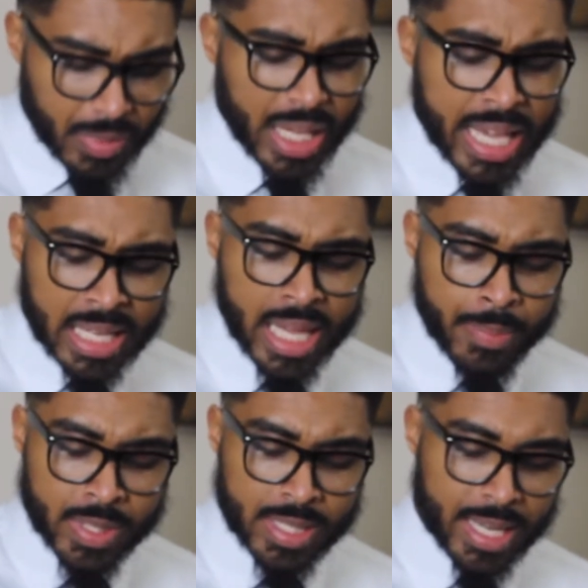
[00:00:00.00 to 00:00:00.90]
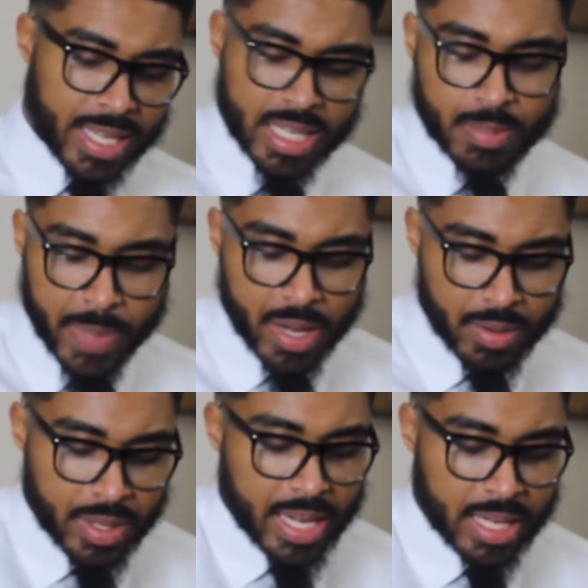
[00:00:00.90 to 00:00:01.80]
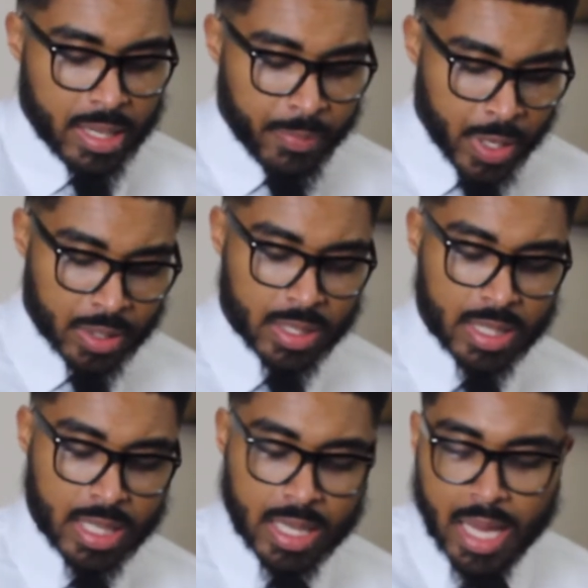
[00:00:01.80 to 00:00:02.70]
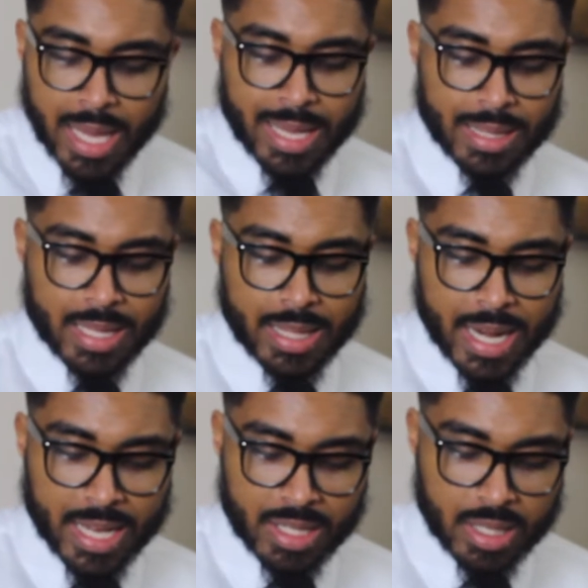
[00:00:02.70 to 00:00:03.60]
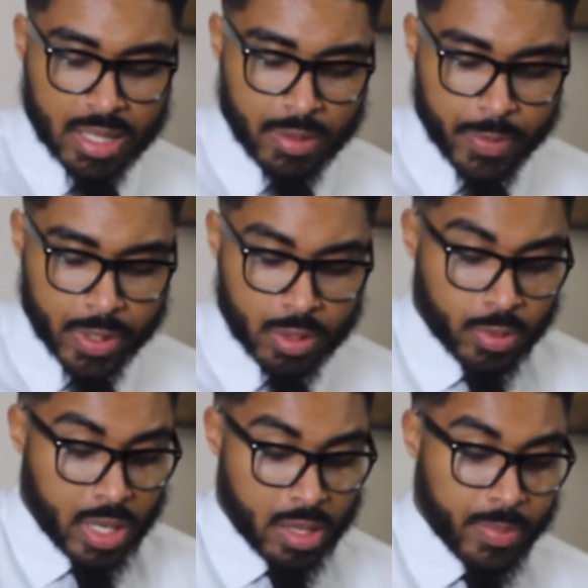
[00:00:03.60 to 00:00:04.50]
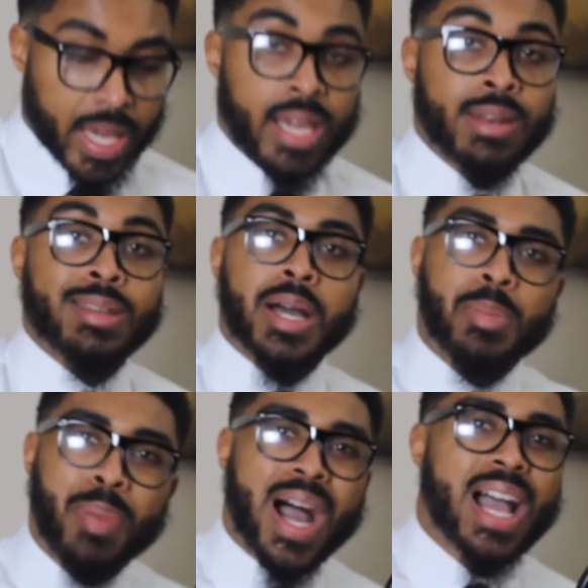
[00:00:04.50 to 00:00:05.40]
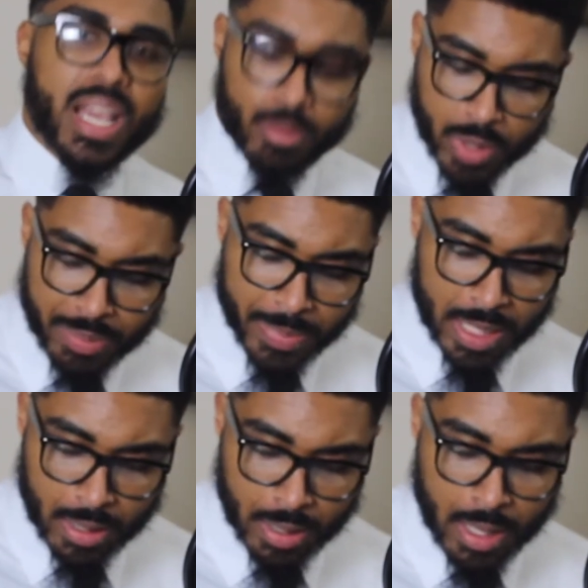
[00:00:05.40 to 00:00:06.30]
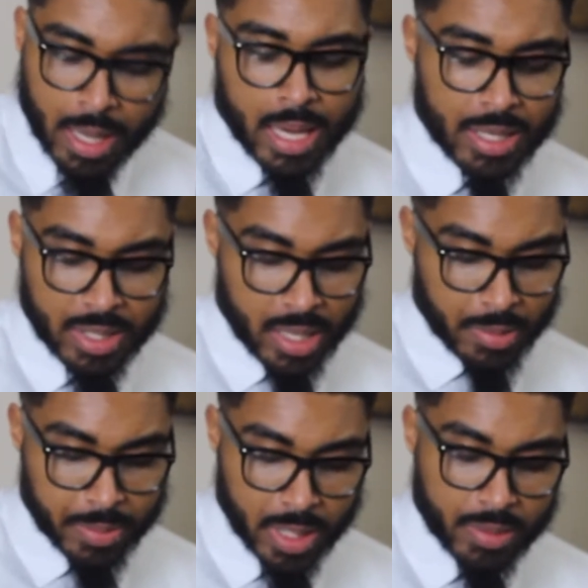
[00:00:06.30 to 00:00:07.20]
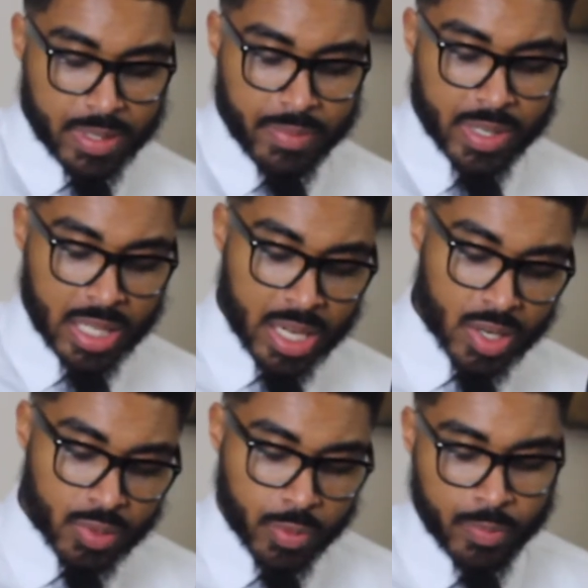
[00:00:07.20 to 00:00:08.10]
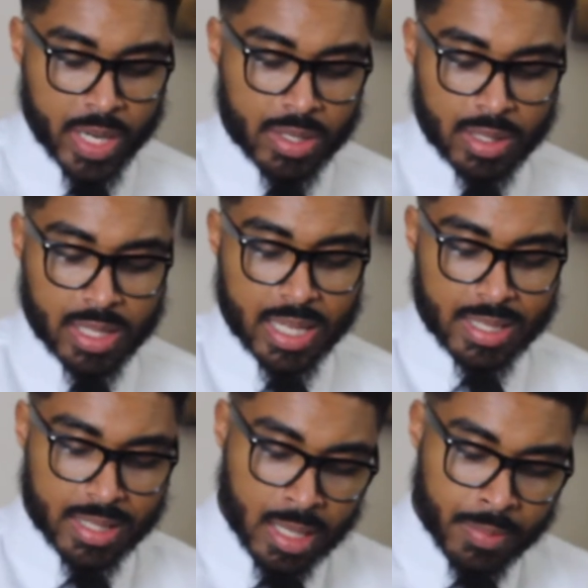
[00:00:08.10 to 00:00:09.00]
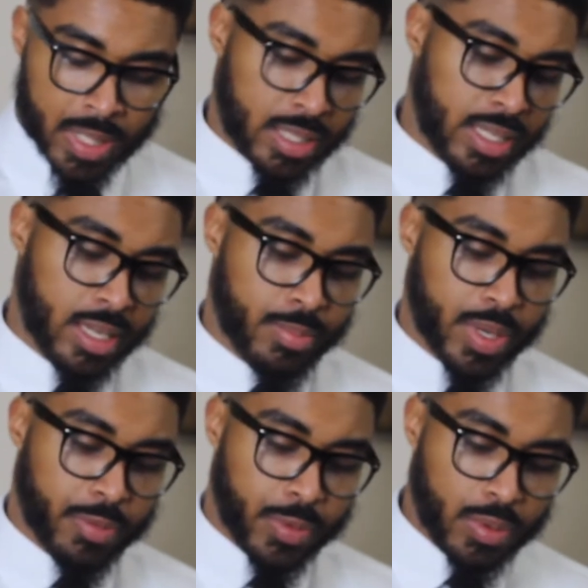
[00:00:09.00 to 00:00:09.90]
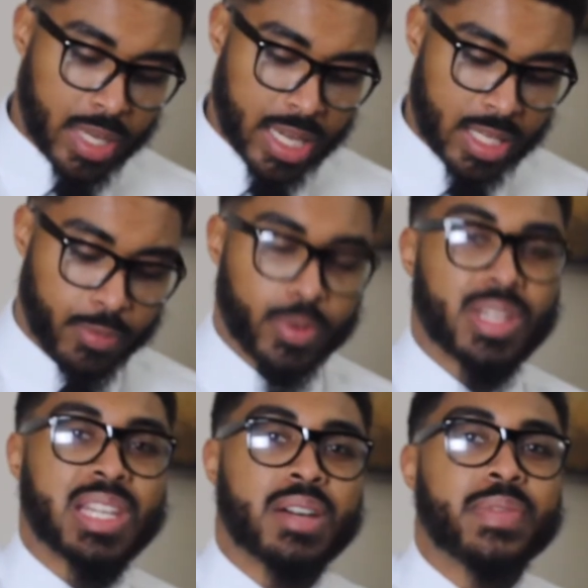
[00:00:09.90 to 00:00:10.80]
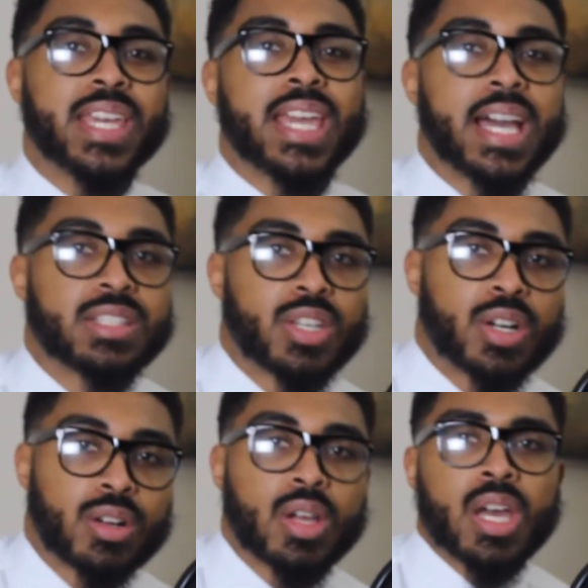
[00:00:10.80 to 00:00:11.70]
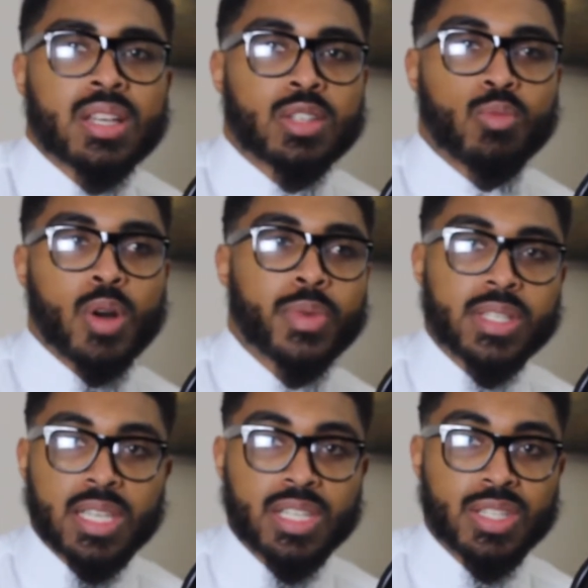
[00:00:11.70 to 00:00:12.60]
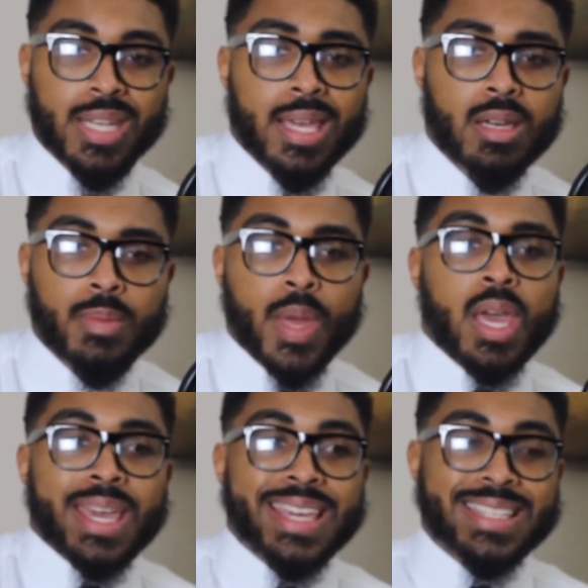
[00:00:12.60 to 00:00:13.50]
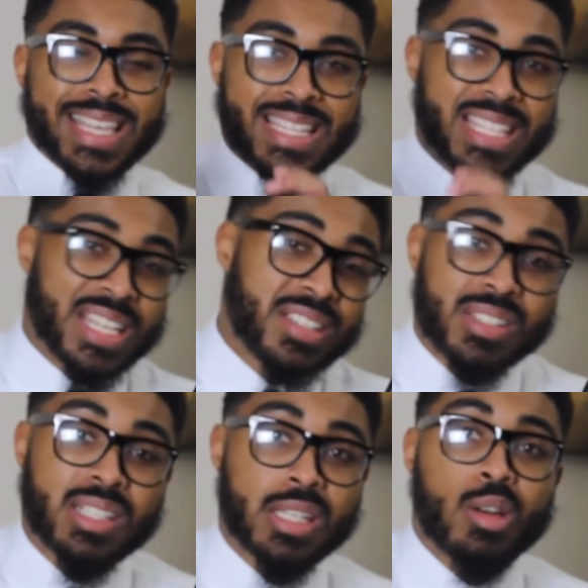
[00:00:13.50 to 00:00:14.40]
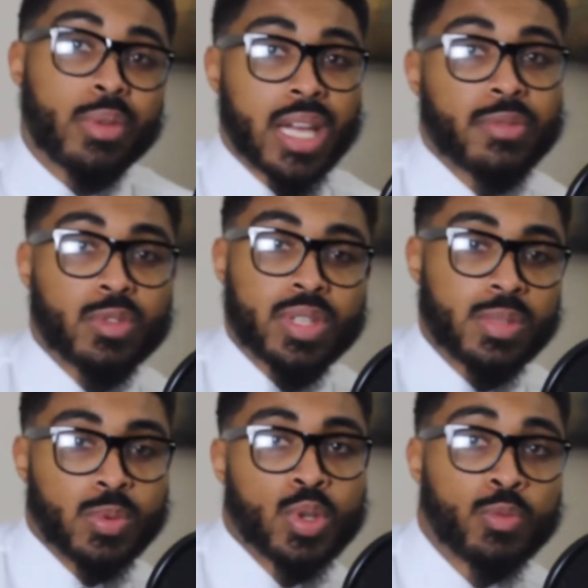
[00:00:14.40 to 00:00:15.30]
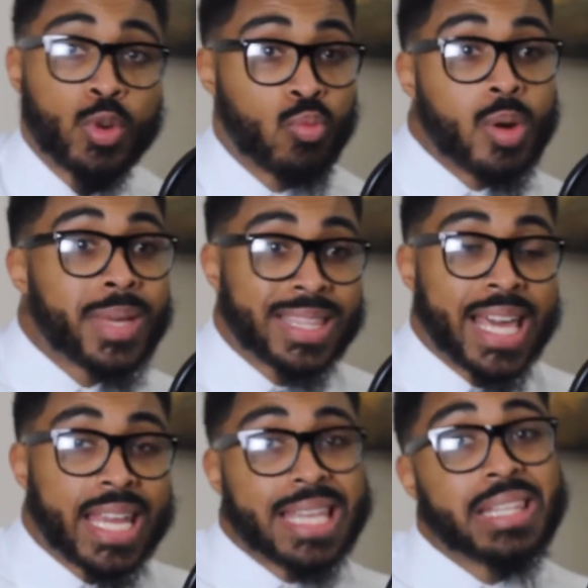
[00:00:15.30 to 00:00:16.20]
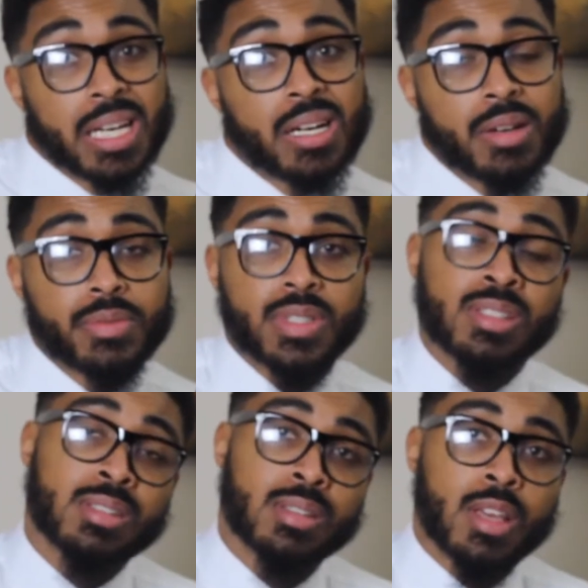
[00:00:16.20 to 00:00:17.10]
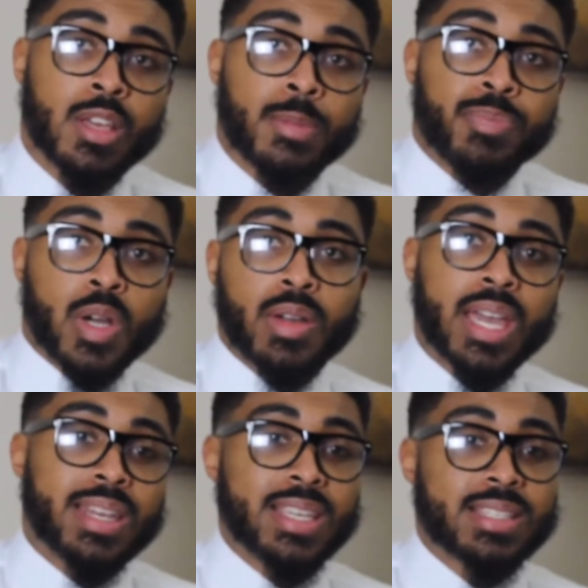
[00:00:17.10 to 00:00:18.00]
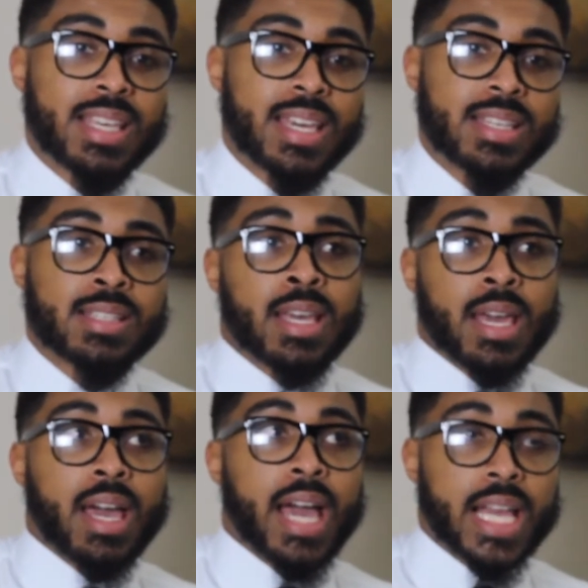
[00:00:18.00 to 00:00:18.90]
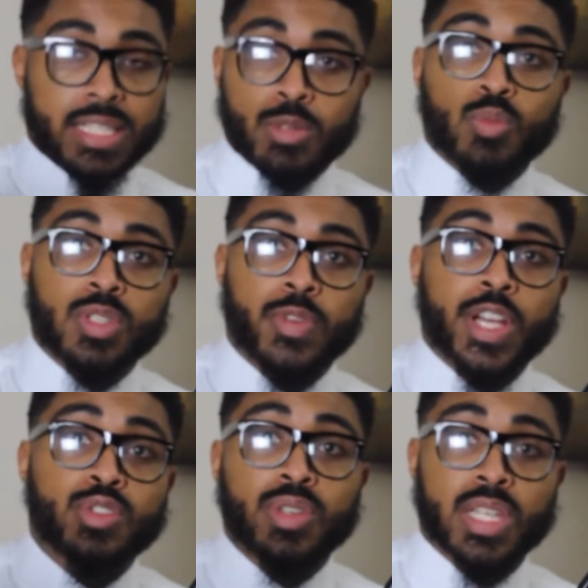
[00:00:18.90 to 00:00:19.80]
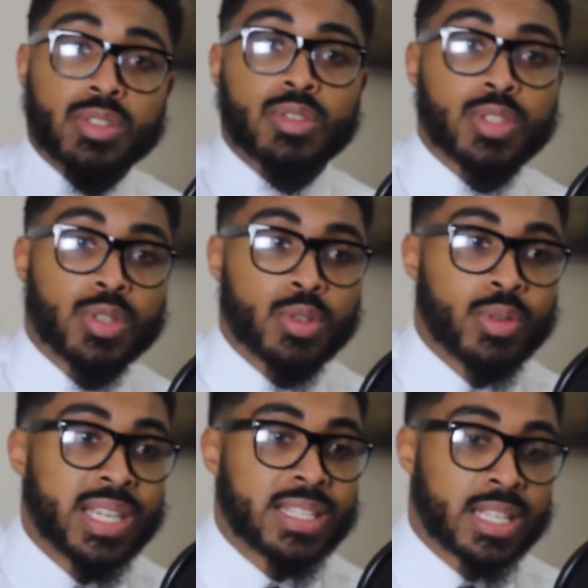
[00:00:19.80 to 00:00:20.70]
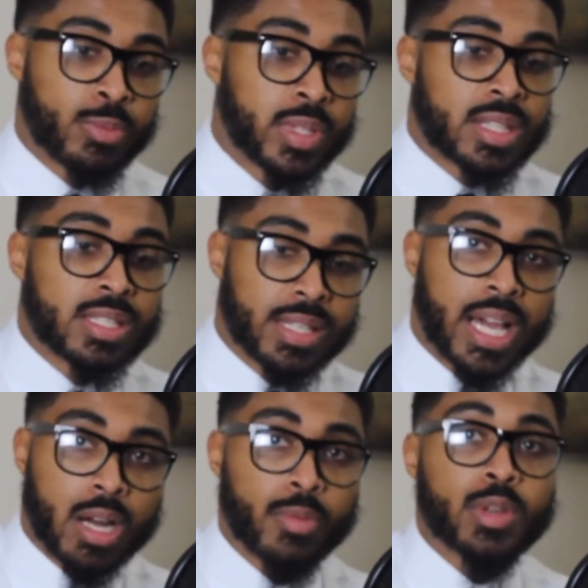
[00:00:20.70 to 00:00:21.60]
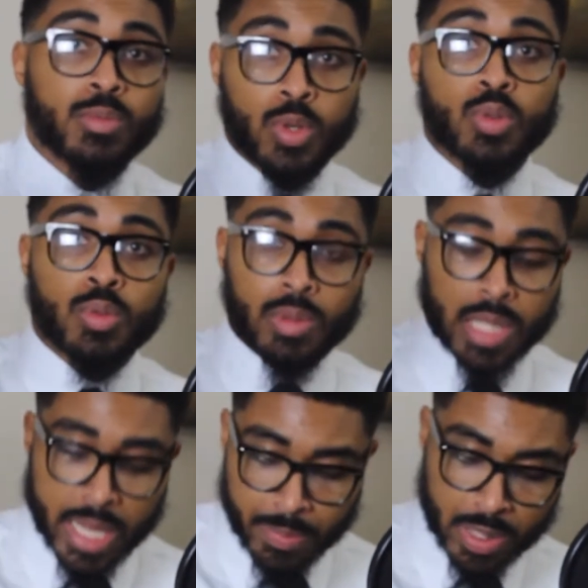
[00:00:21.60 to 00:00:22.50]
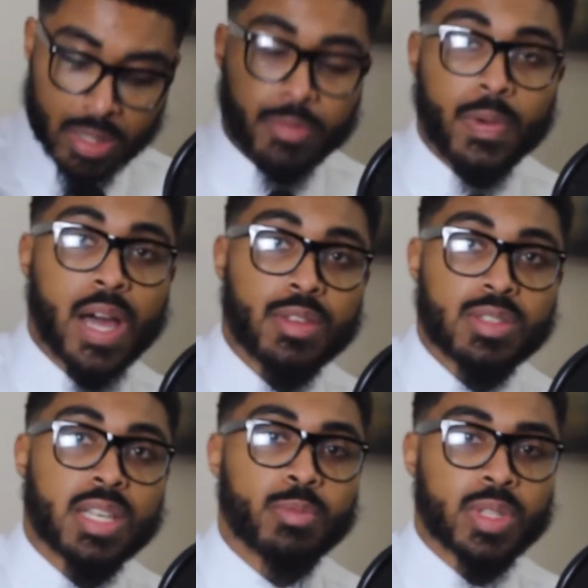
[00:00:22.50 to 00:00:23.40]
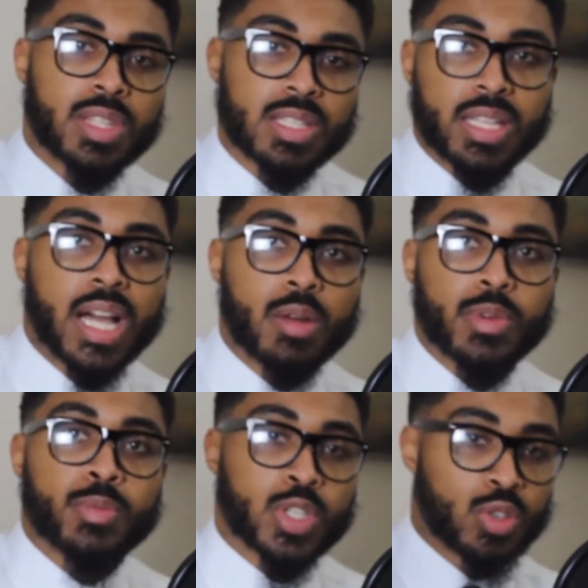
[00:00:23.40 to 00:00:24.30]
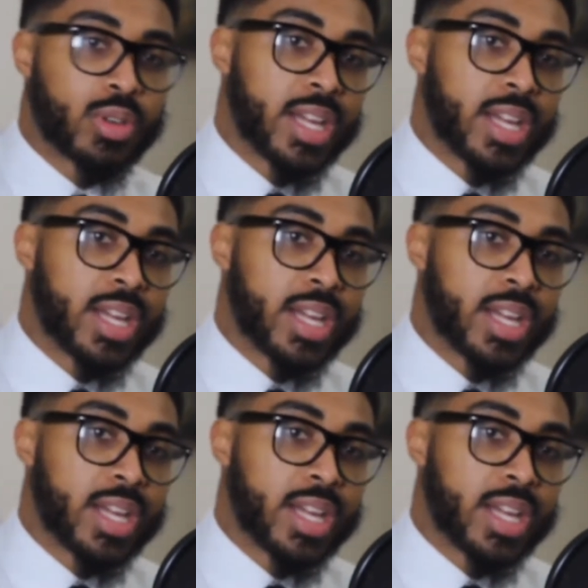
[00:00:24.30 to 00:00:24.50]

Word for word: And Laban said, 'It is better that I give her to thee than that I should give her to another man. Abide with me.' And Jacob served seven years for Rachel, and they seemed unto him but a few days for the love he had to her." So what we see is Jacob is intentionally going after this beautiful woman that he loves. Okay, and he says, as it was very traditional to do, he says, with this dowry, who Laban, the father, said, with this dowry, what you're going